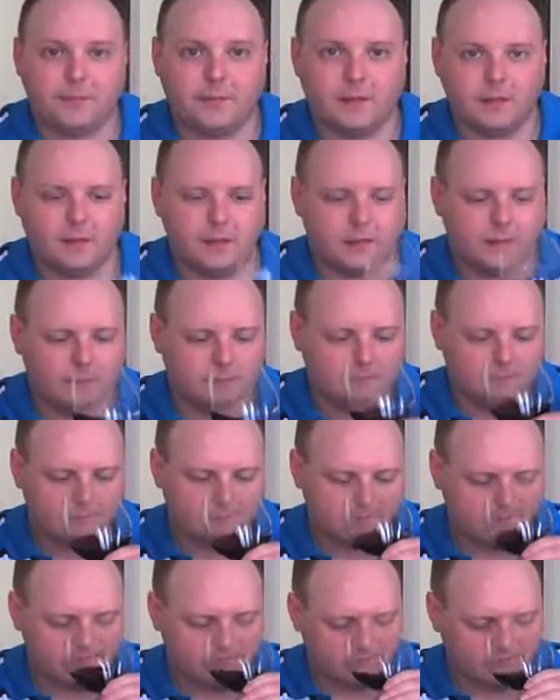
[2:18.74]

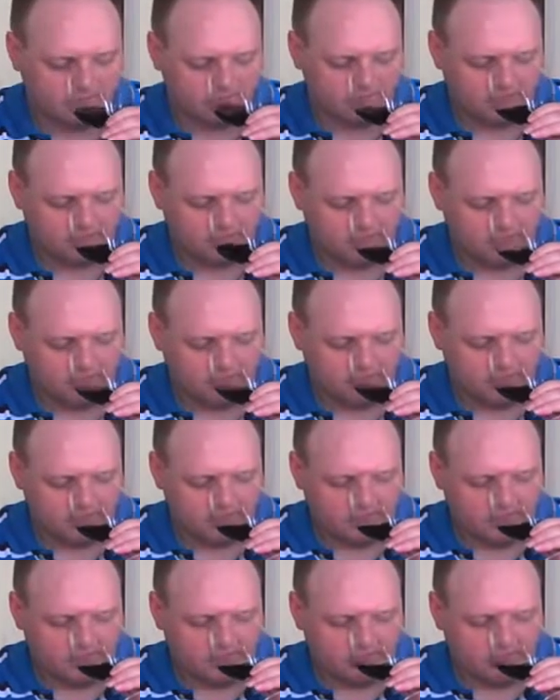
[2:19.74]

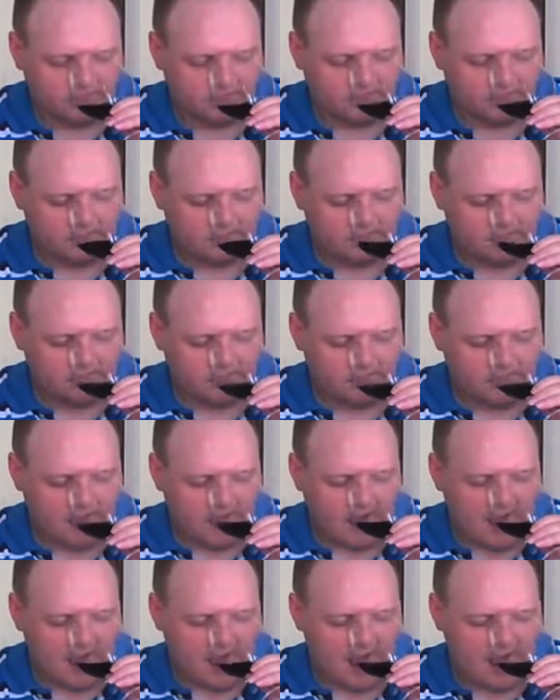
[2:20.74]

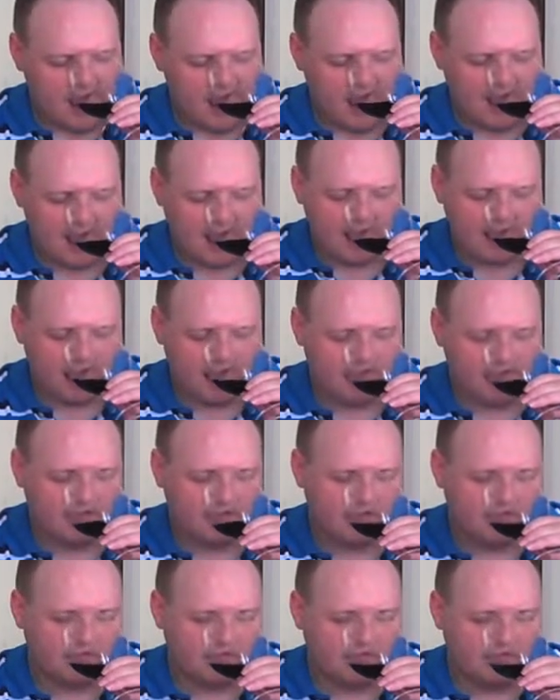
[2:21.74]

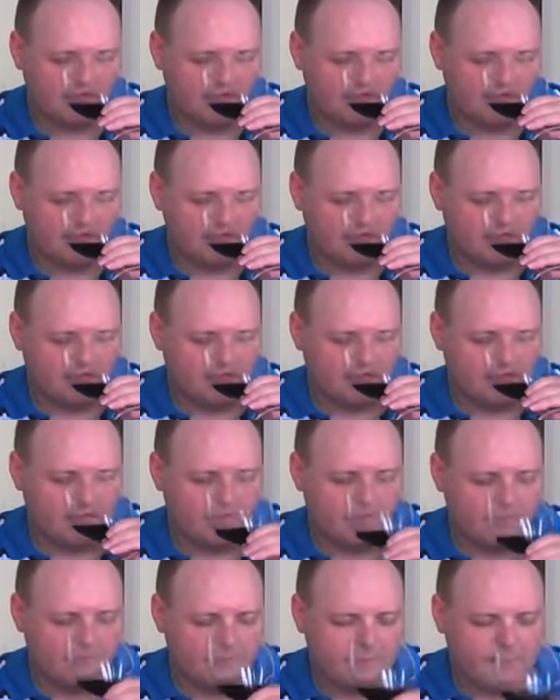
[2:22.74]
[no speech]